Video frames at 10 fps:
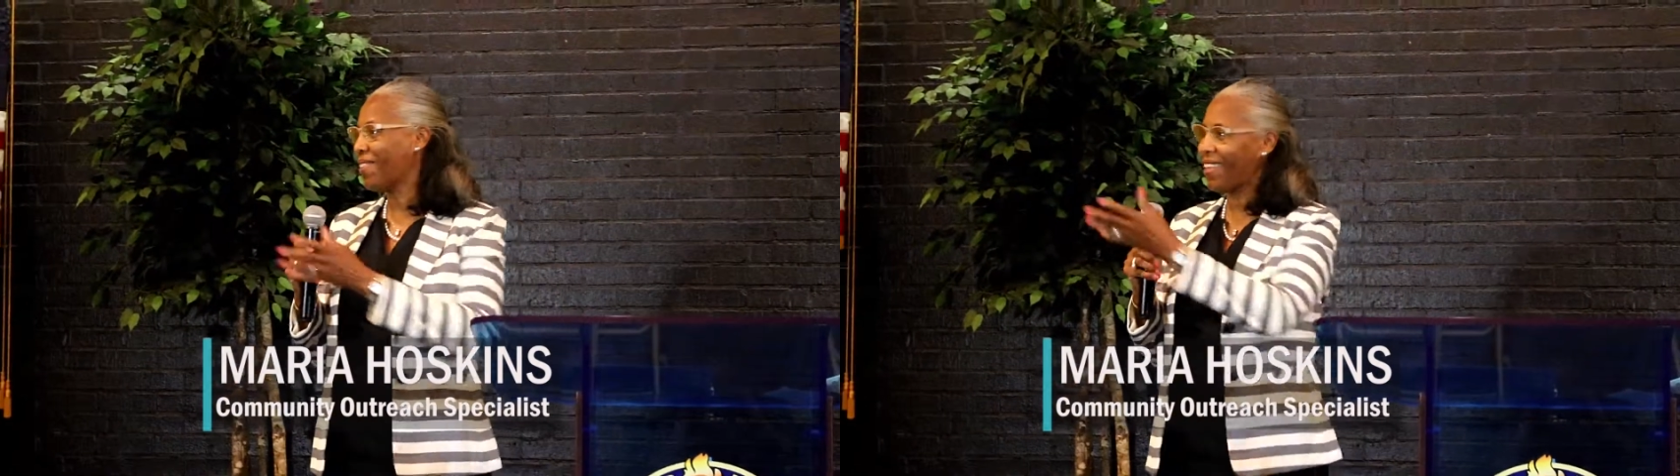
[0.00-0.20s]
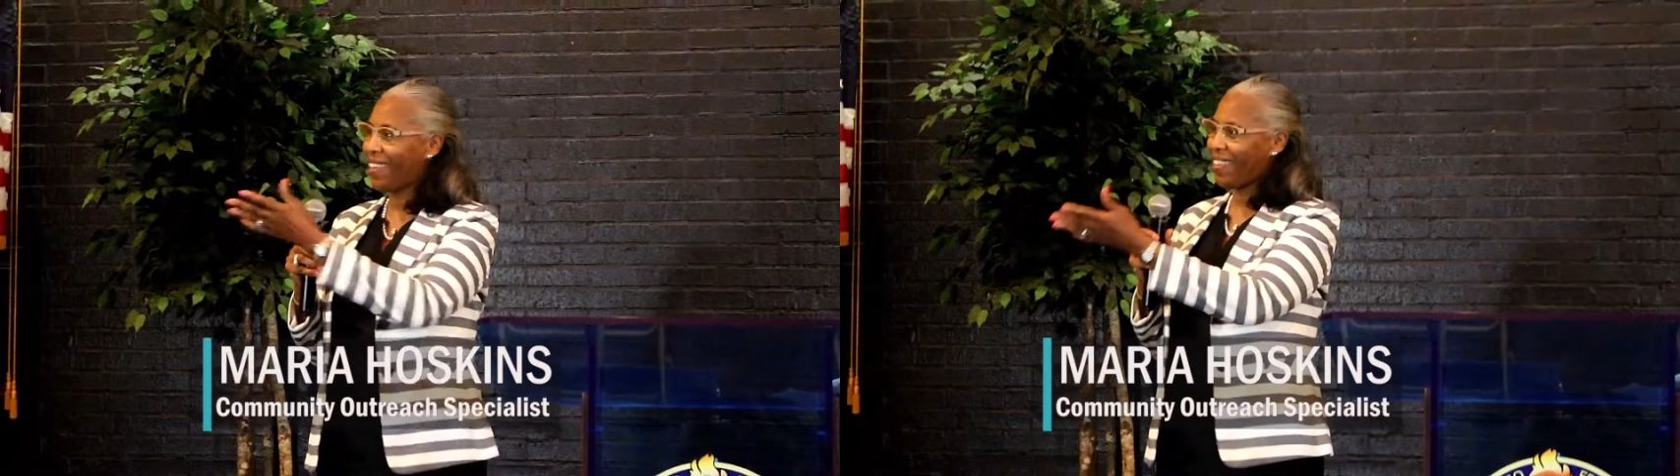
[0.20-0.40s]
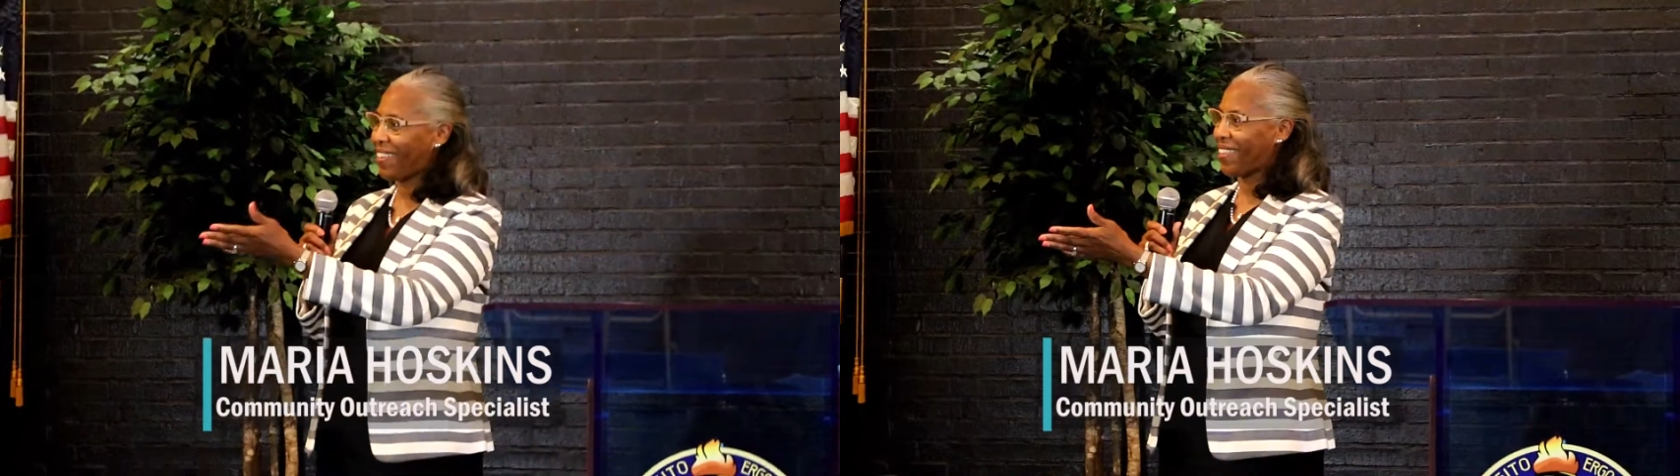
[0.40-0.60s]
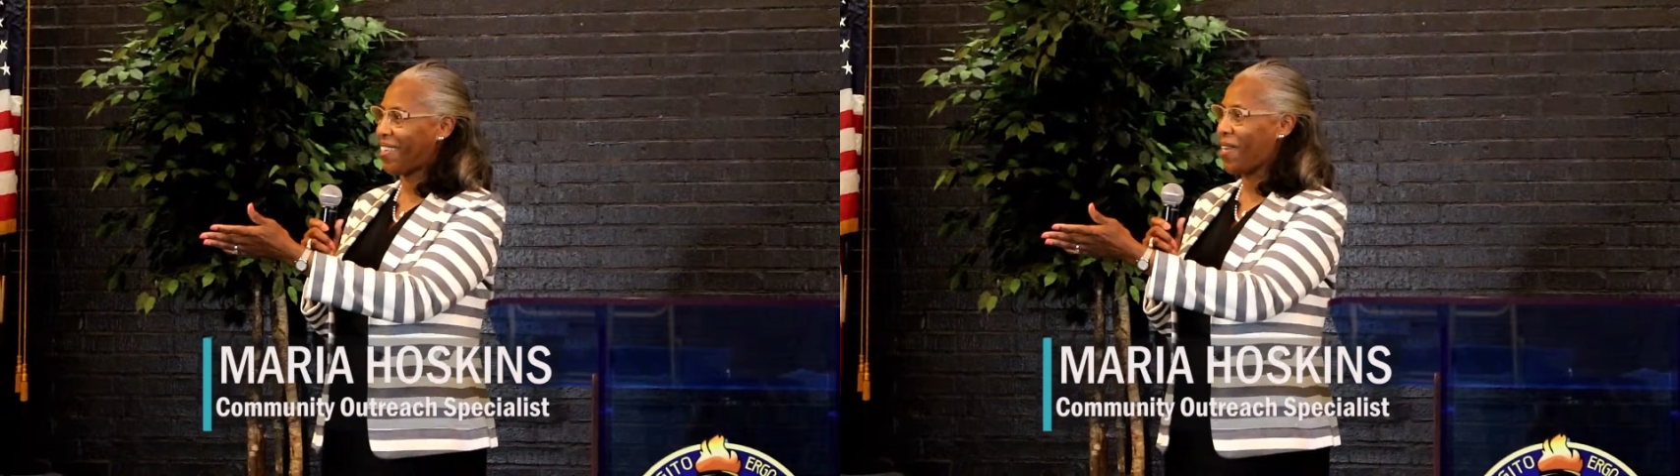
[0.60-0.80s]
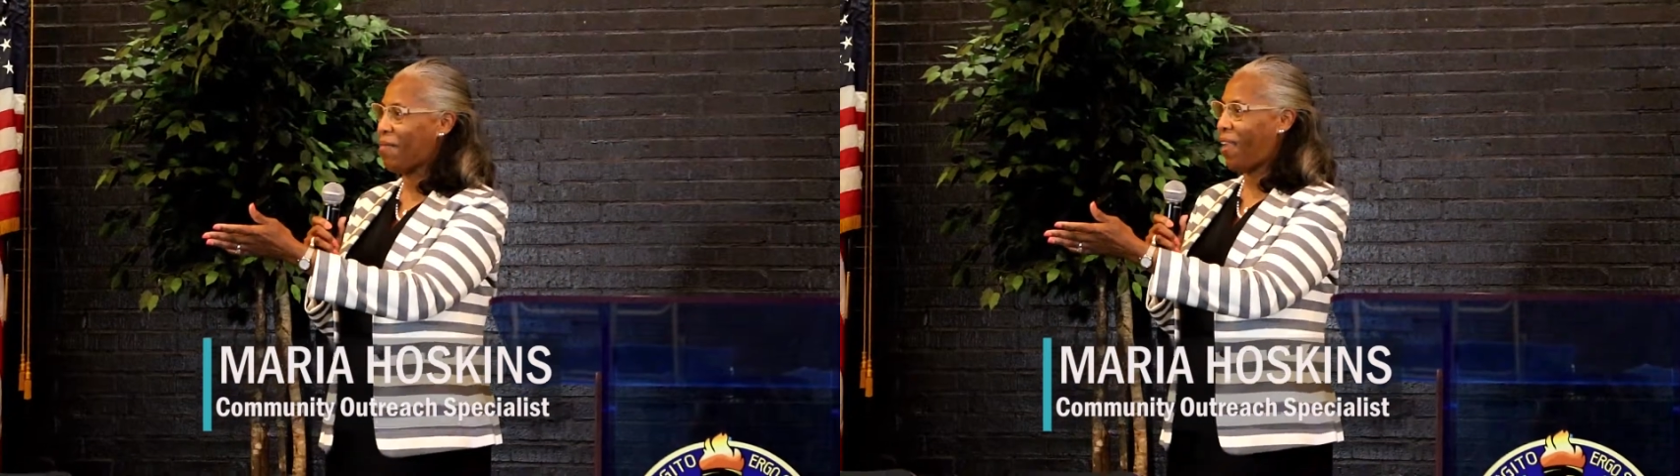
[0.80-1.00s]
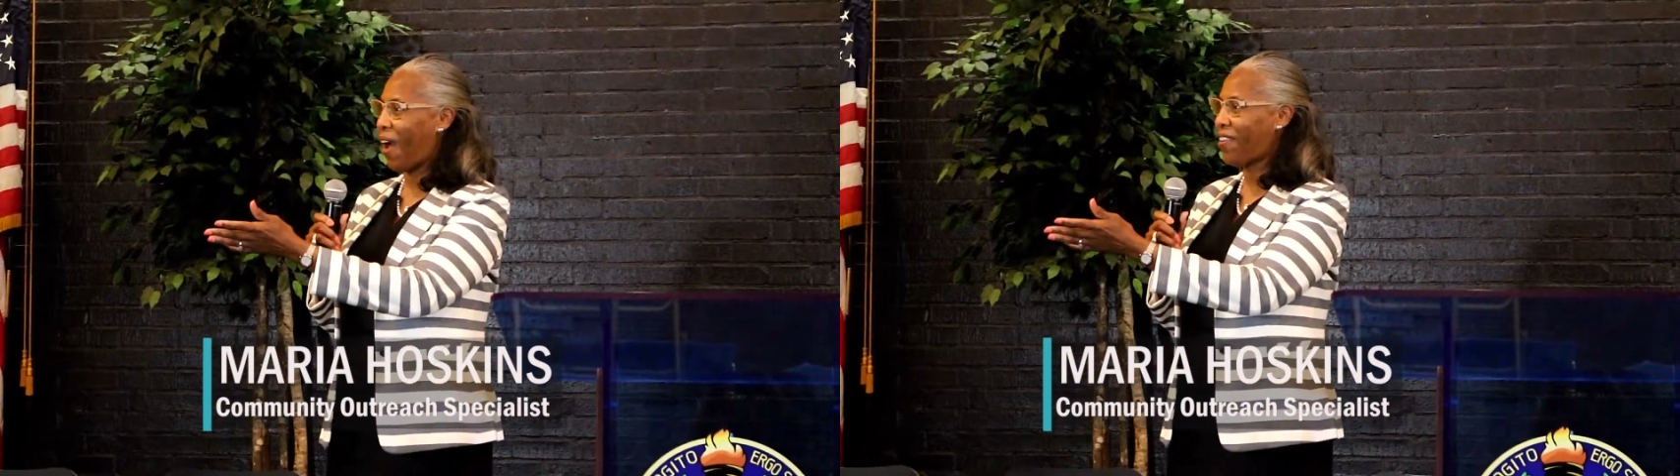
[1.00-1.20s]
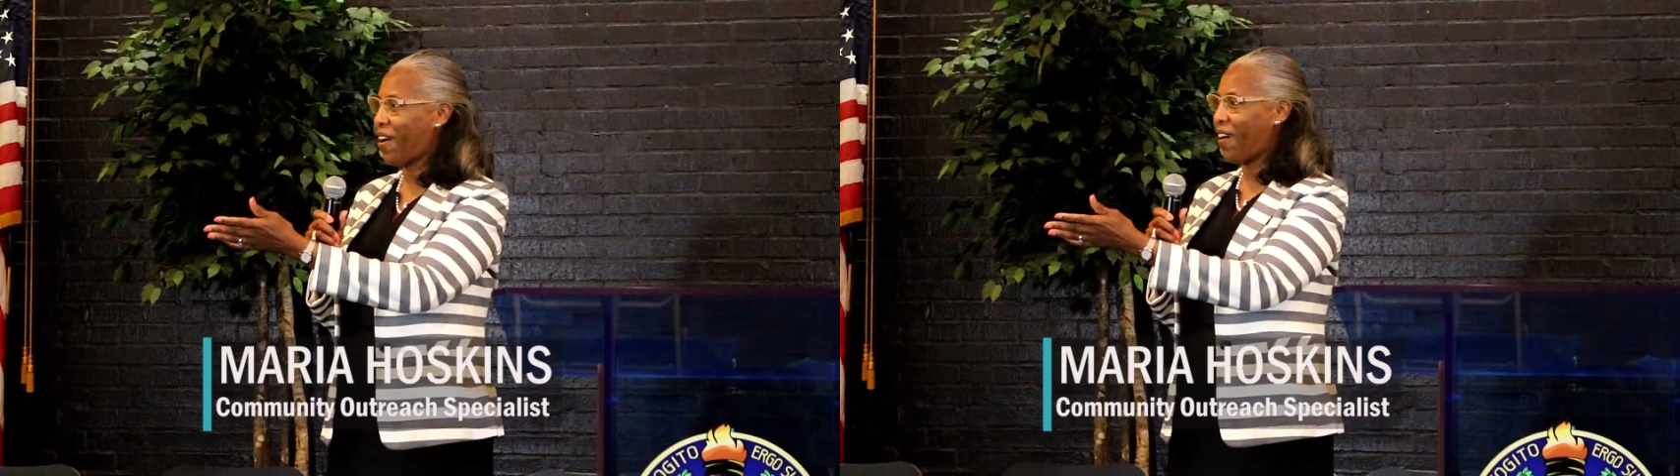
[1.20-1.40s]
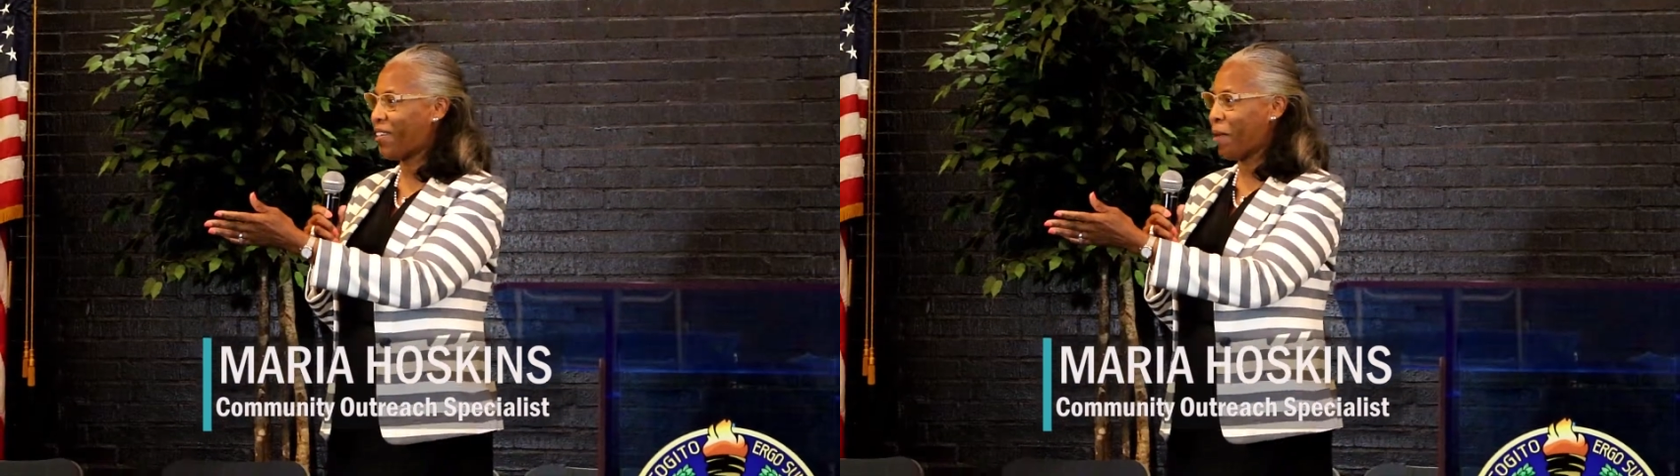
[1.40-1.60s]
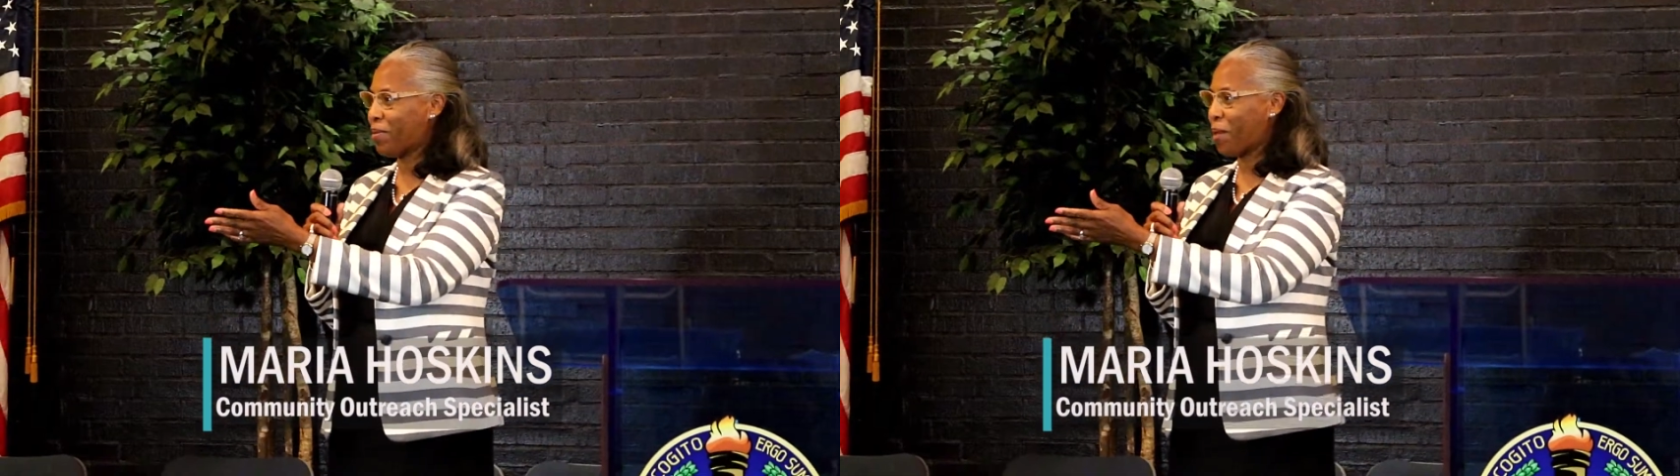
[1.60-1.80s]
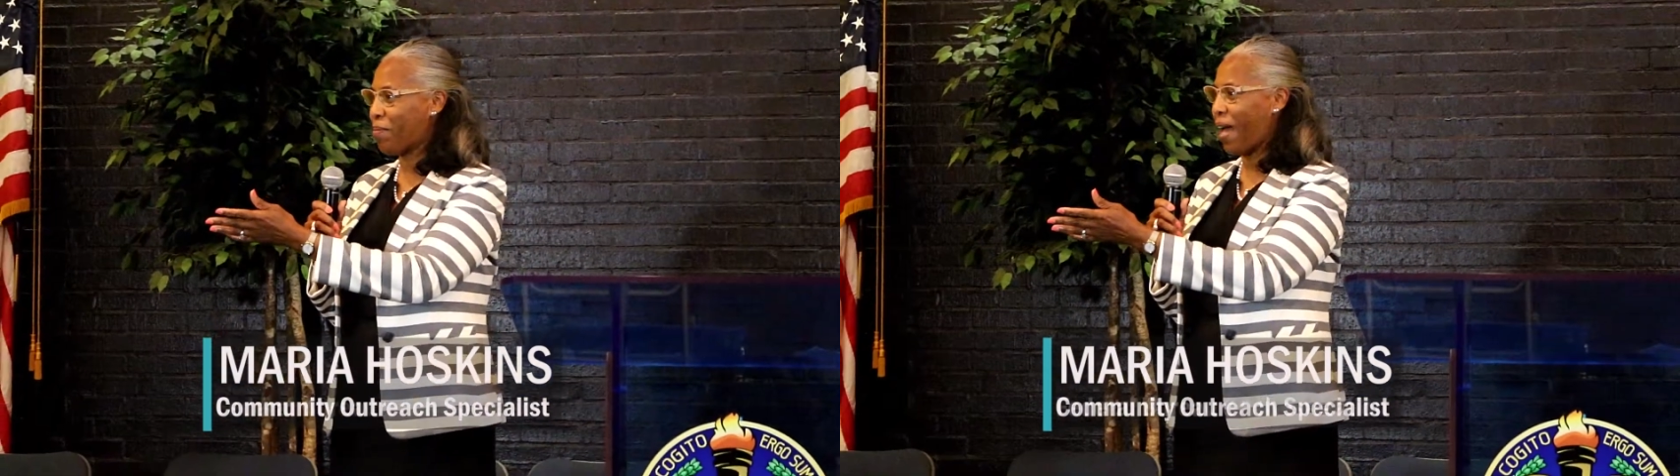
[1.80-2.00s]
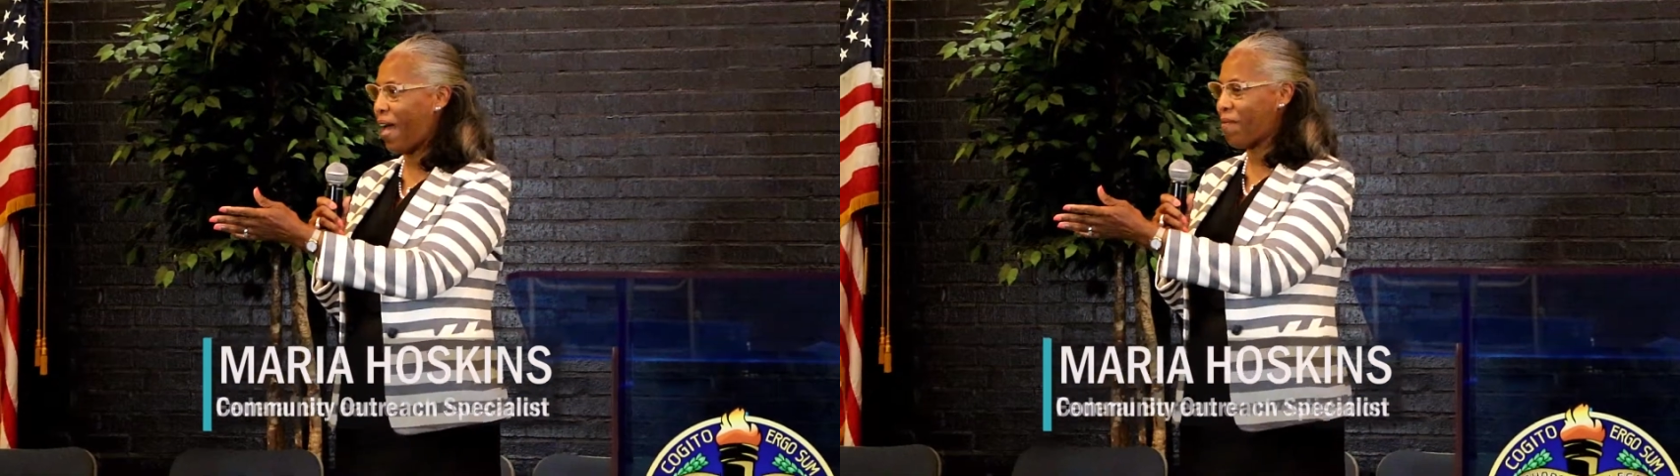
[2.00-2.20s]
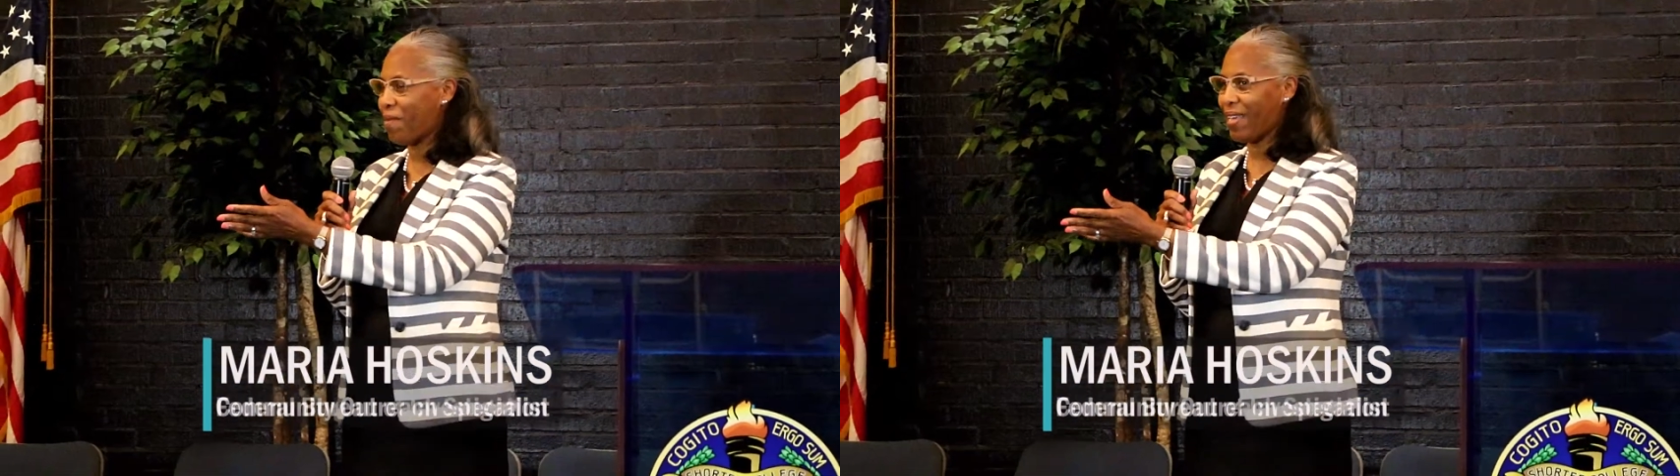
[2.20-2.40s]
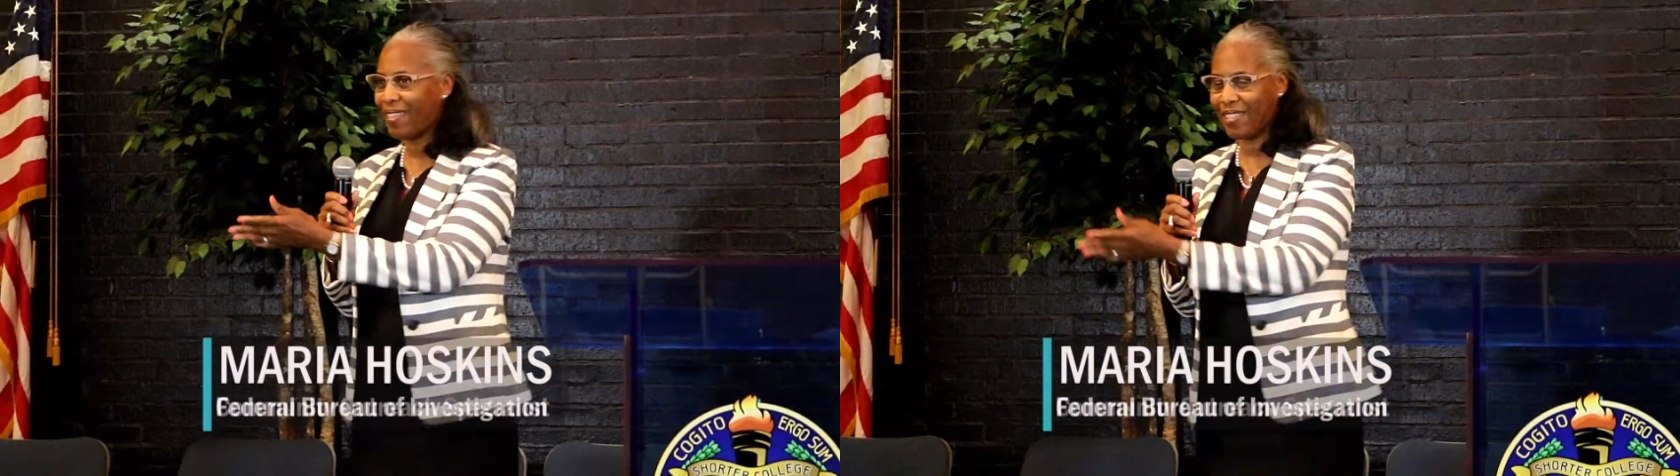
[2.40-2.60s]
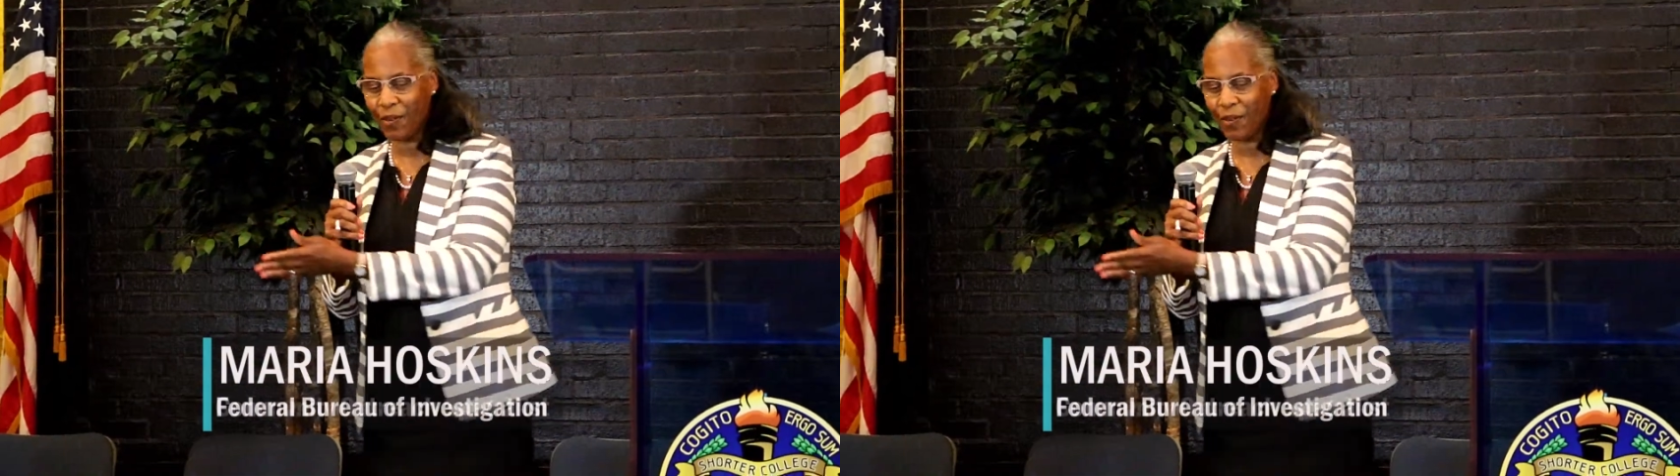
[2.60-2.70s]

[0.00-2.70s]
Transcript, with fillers: and then Kim Lockhart comes up behind me.